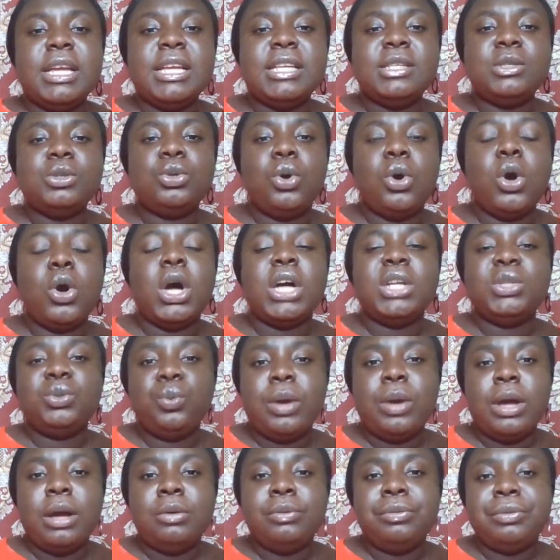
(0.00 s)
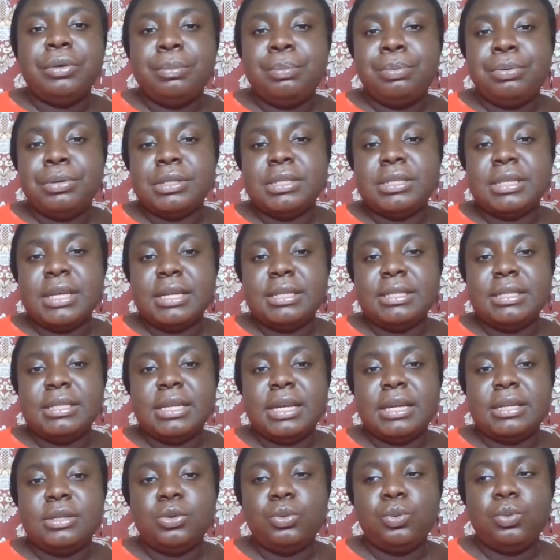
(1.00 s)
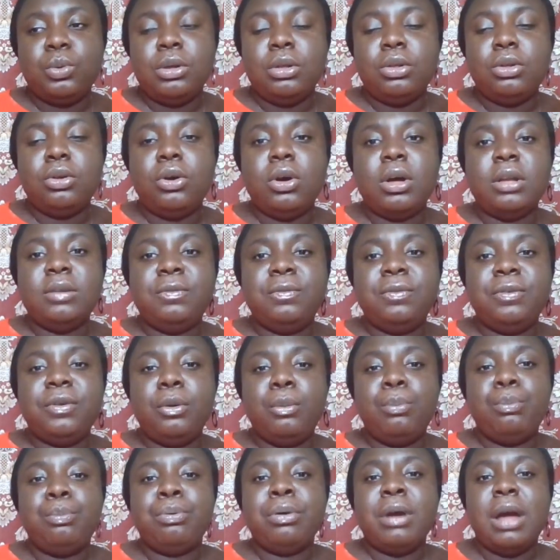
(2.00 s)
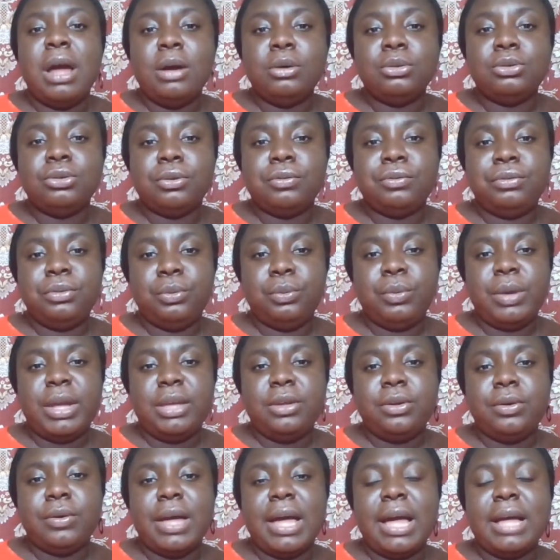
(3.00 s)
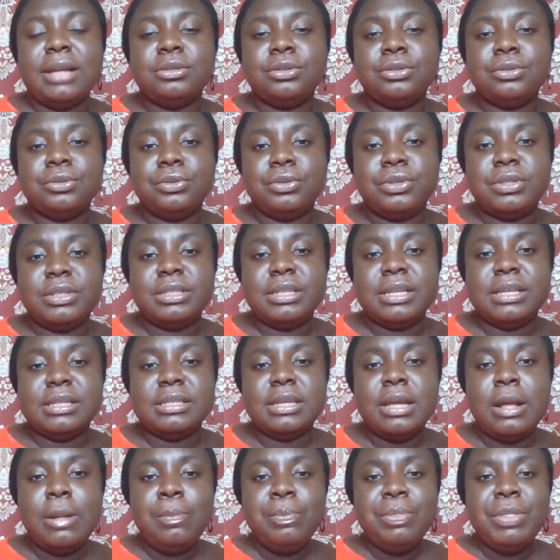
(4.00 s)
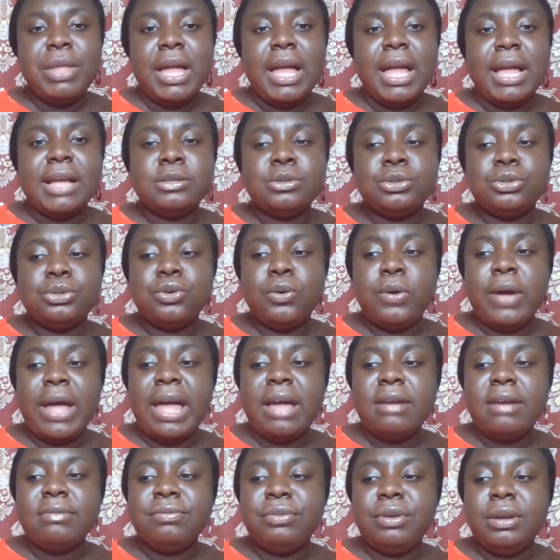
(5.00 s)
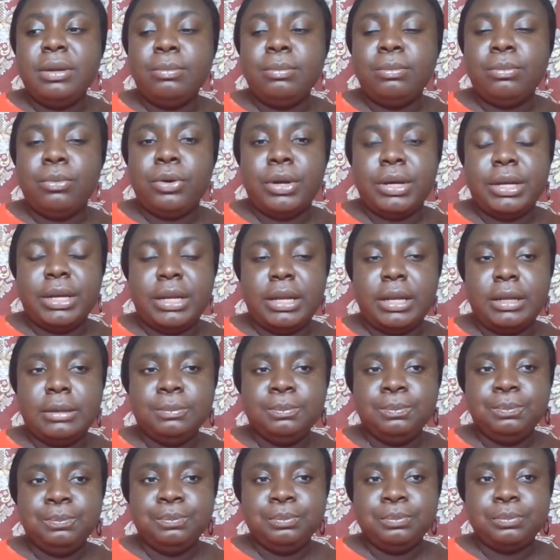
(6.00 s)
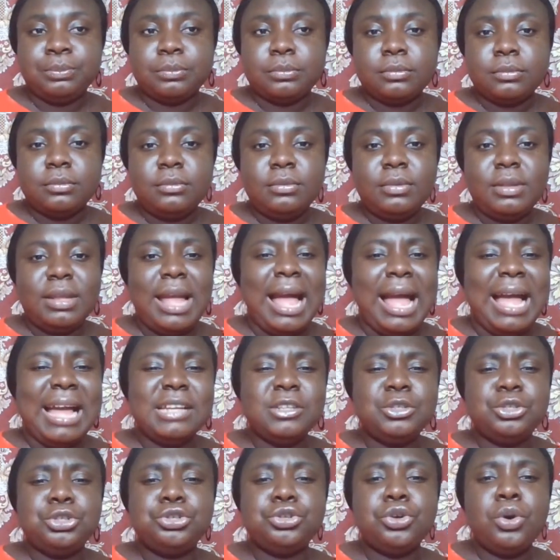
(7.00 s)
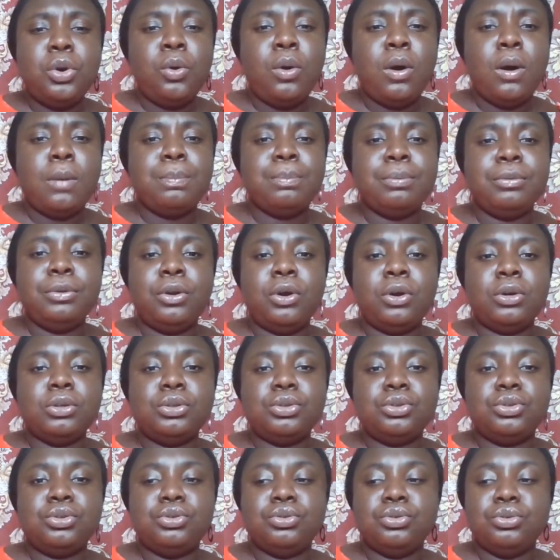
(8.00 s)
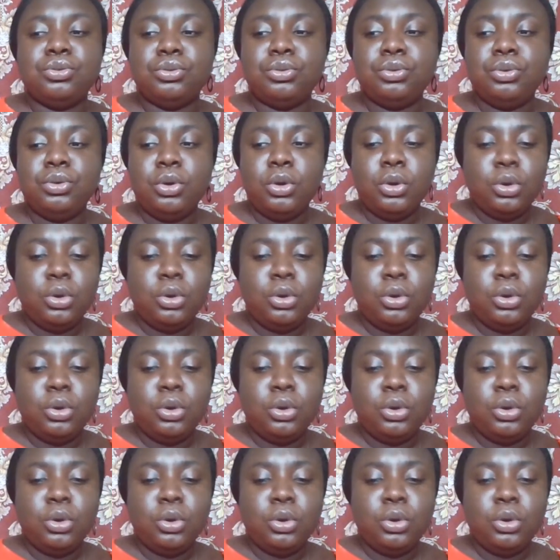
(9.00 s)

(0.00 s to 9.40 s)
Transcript: Is God well represented? Will God feel proud of the way you handled this? And so every morning, I show up not to